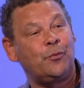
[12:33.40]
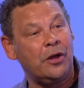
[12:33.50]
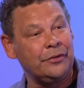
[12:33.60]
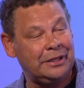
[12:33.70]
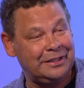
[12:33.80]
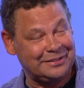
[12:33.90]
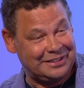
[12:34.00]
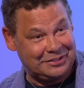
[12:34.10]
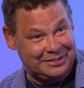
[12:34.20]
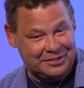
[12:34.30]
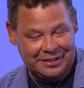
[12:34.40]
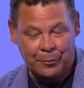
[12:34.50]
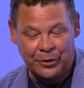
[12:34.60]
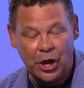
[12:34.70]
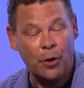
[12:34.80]
one
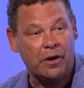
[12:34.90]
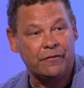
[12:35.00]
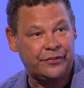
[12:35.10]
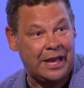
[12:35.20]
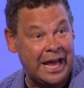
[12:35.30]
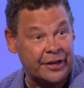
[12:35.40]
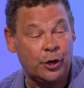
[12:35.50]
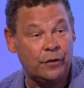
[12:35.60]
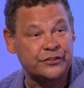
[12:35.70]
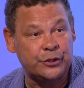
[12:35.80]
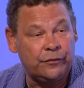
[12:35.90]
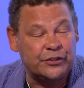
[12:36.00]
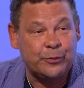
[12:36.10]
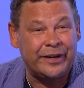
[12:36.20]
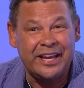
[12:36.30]
that we know of, that I know of, sold
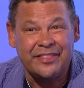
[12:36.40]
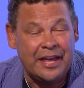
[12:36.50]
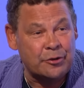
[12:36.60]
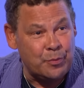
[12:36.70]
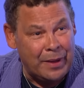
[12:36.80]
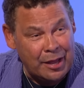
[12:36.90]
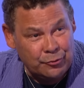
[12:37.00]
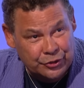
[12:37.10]
for £28,000.